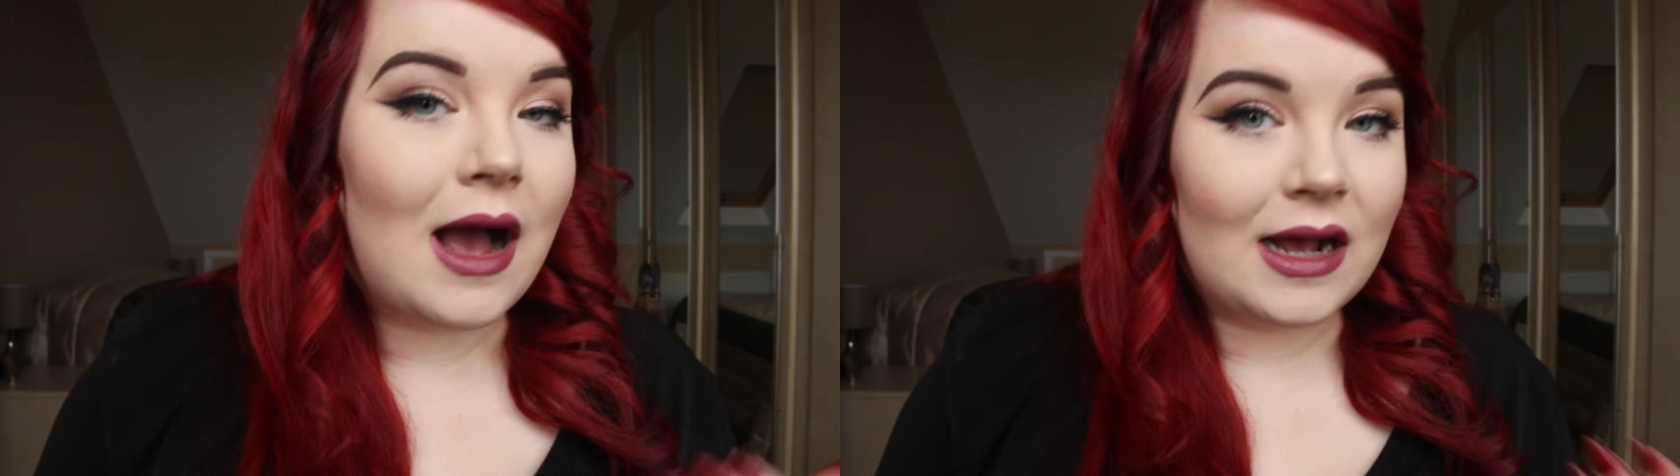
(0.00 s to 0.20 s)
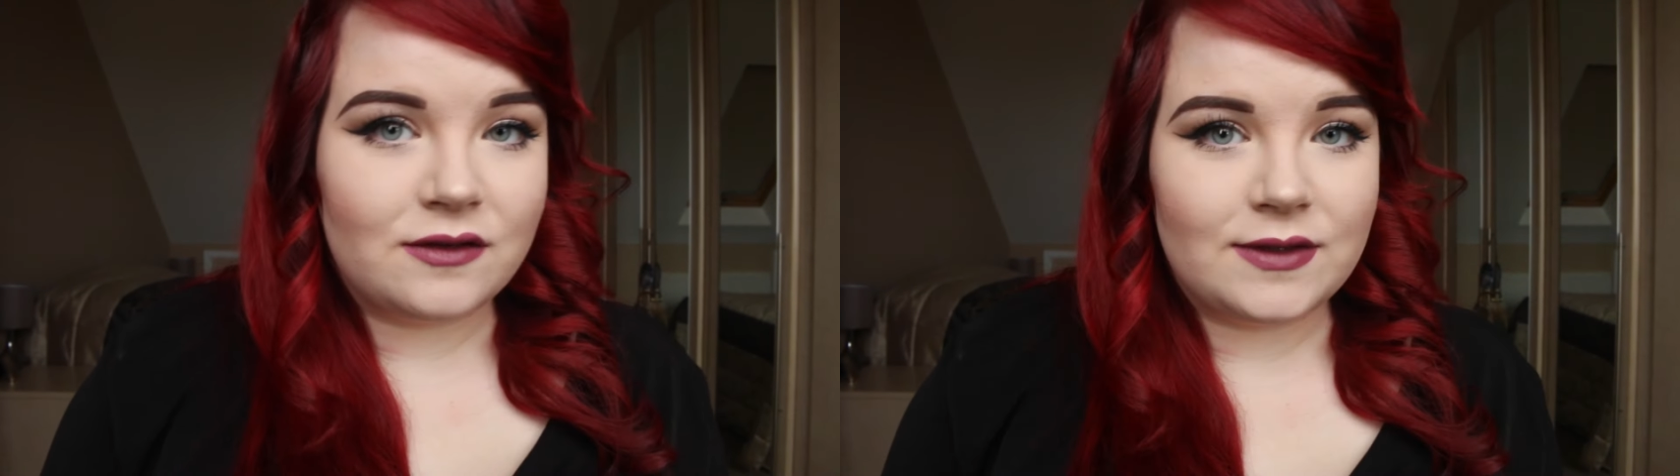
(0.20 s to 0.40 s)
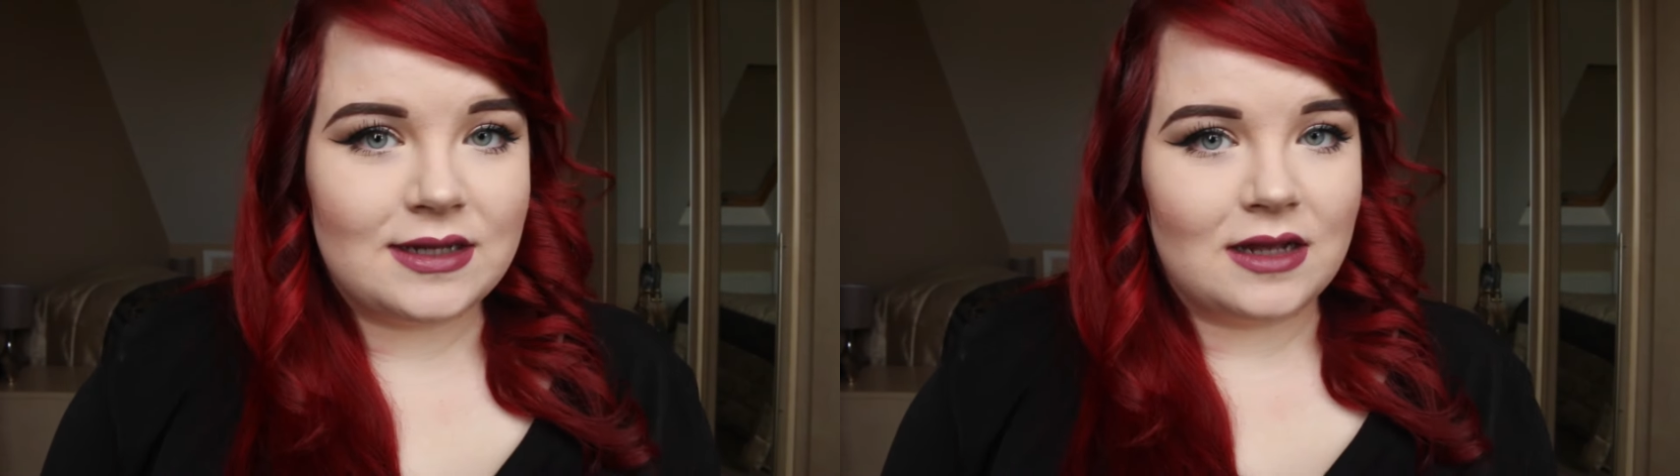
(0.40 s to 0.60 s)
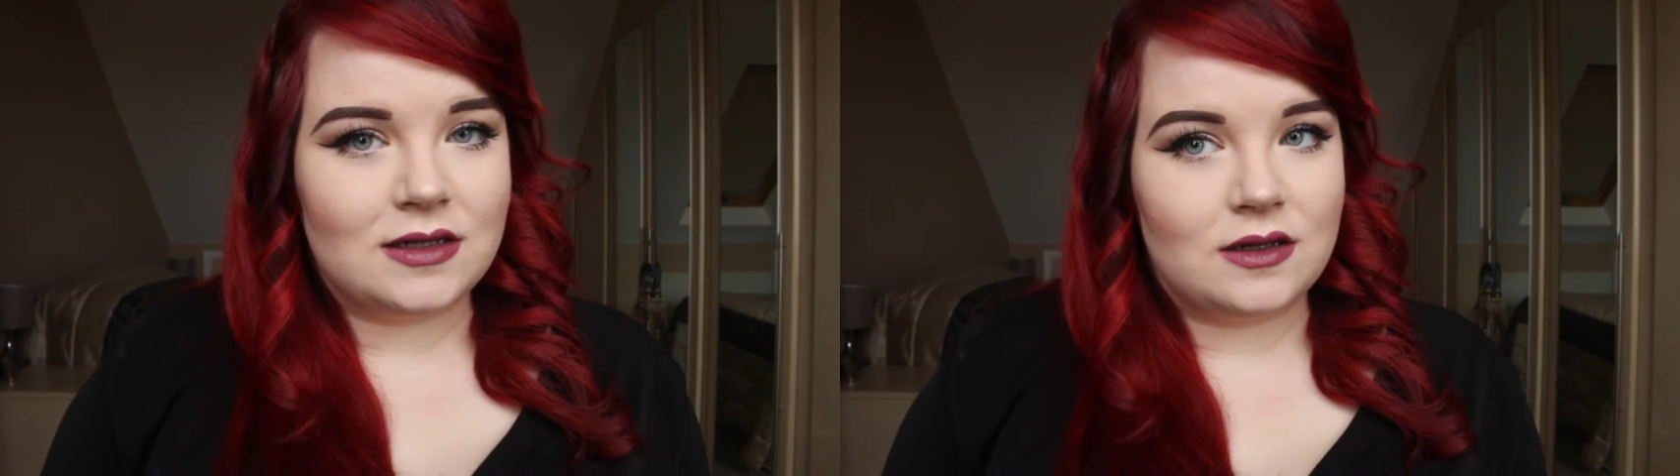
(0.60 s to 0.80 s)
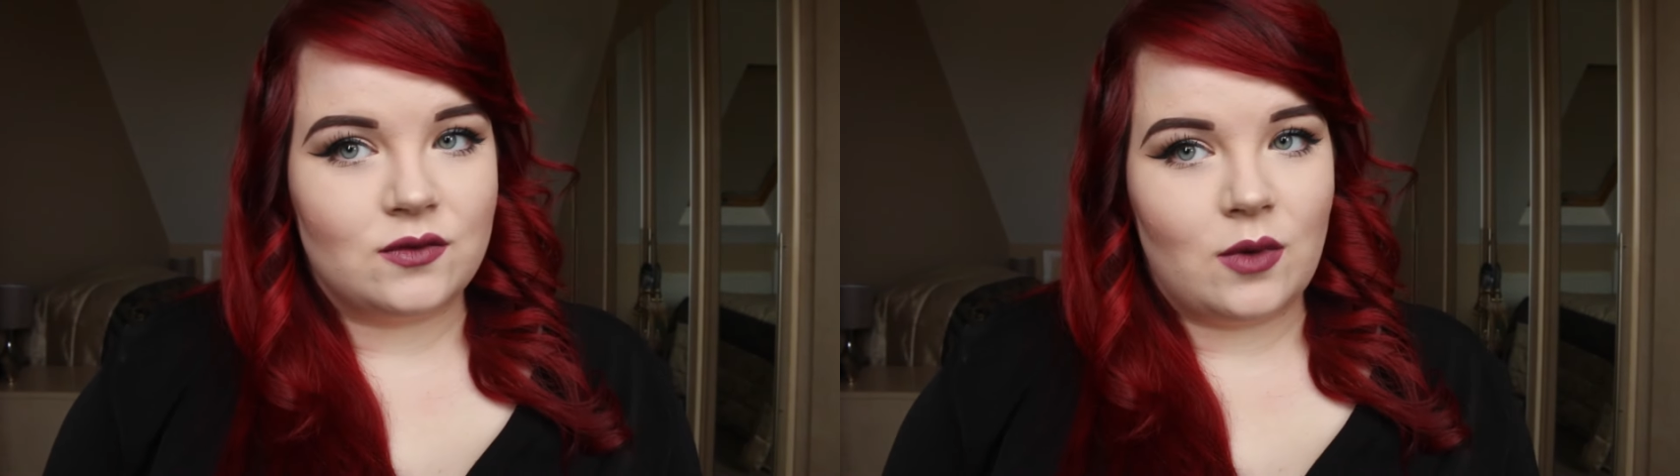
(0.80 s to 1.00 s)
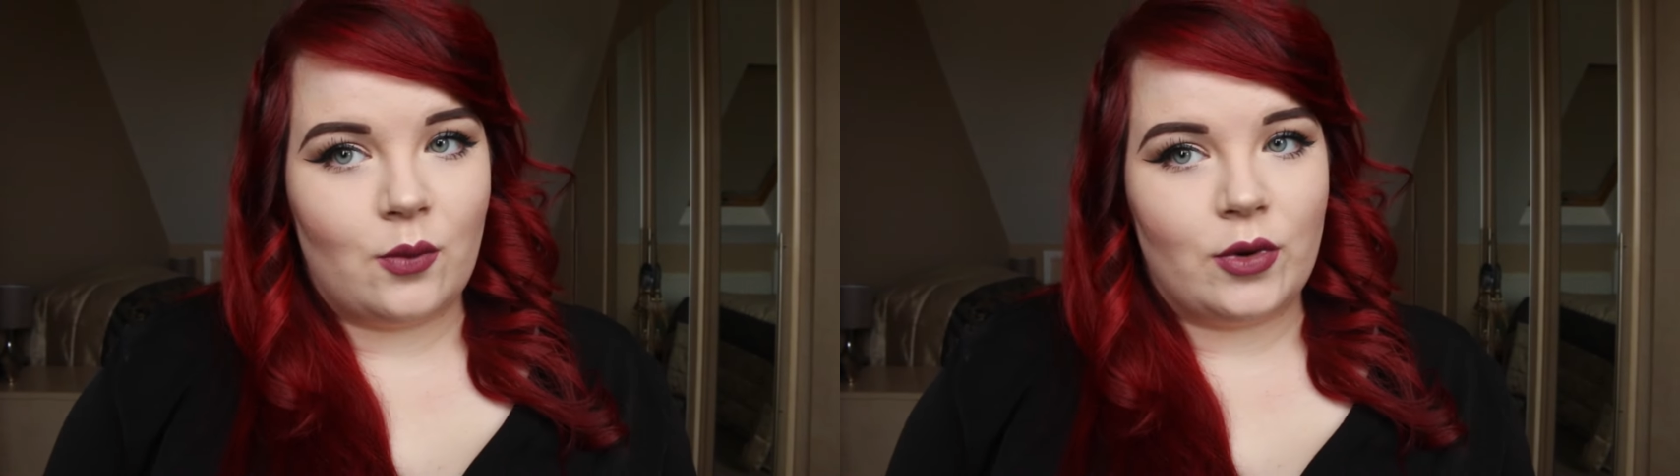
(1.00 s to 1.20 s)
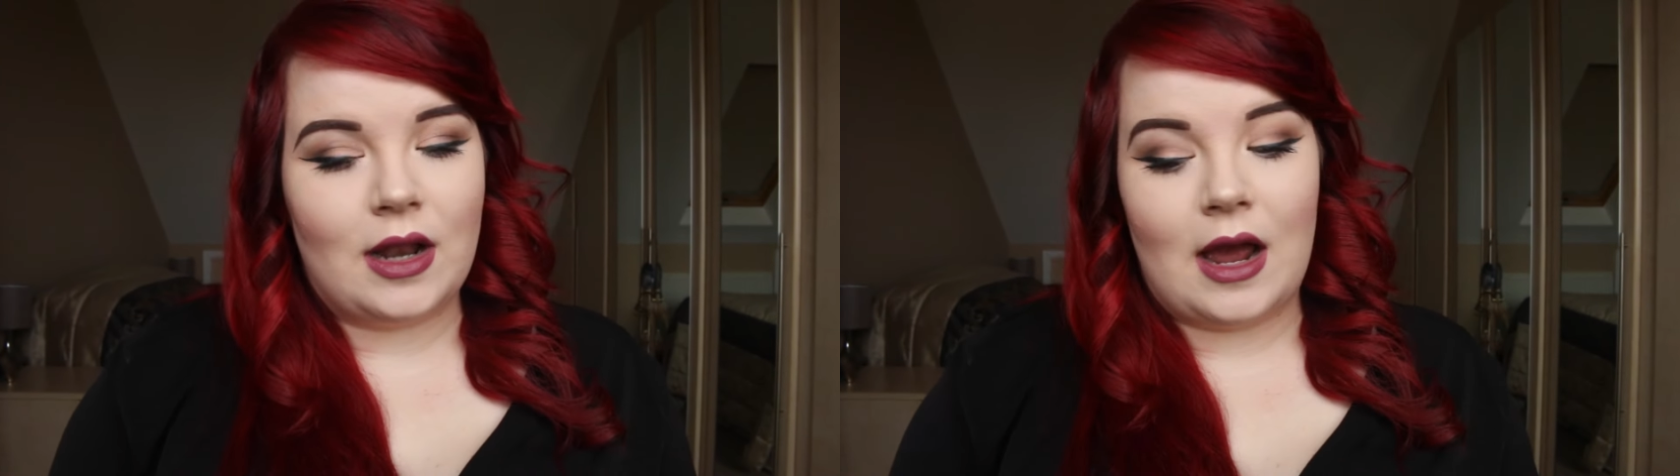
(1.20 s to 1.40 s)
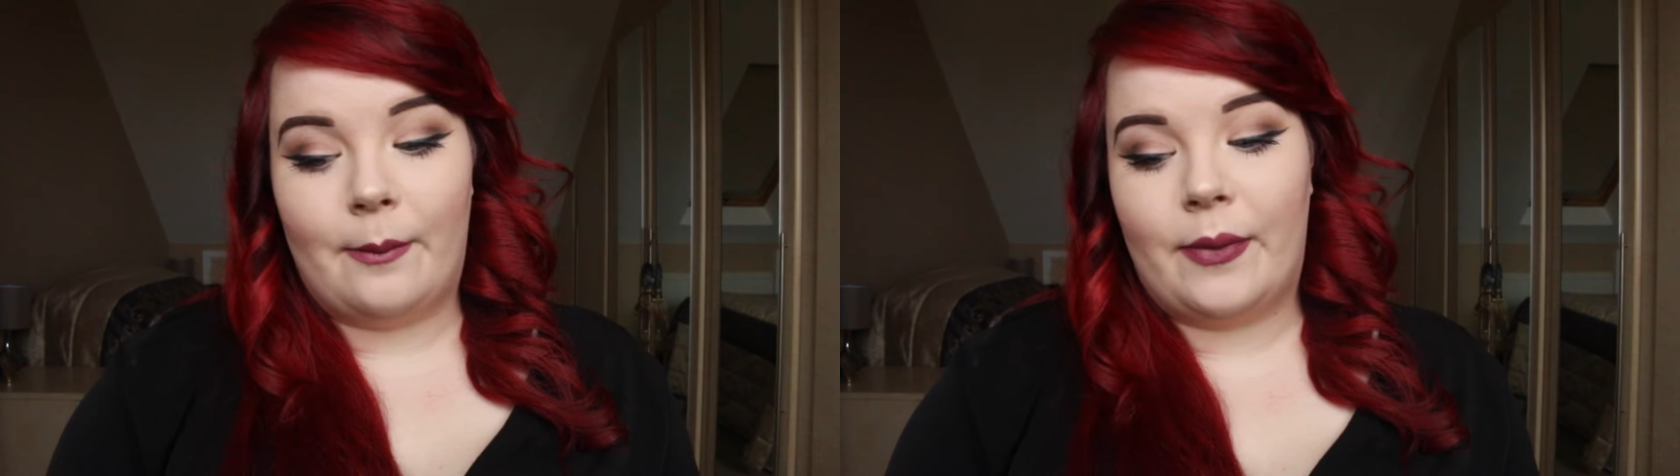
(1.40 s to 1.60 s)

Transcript: as fantastic as what I would like,